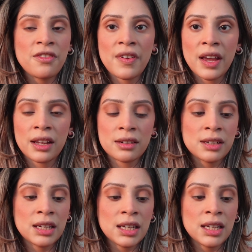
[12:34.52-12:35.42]

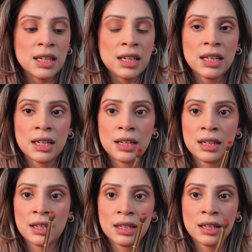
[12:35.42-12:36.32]
very
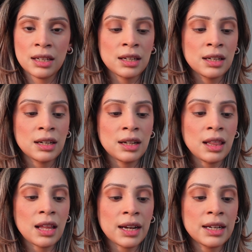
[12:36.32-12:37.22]

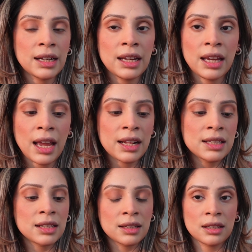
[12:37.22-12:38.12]
lightly and
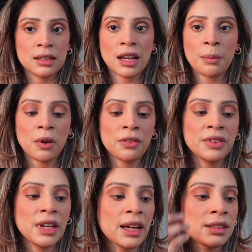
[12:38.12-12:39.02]
tap off
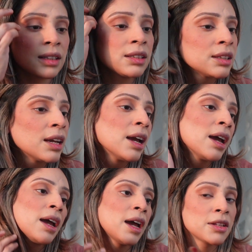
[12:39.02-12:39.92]
the excess,
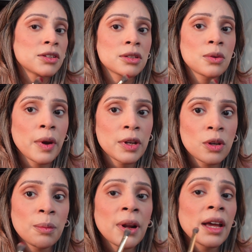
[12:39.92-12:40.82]
and just going to
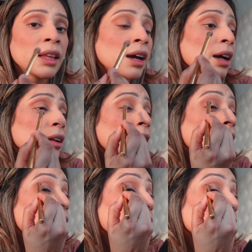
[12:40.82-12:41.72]
apply that
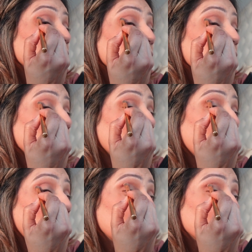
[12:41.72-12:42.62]
on the
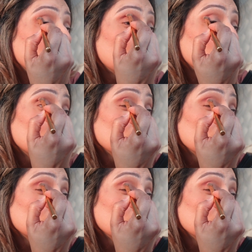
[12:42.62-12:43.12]
inner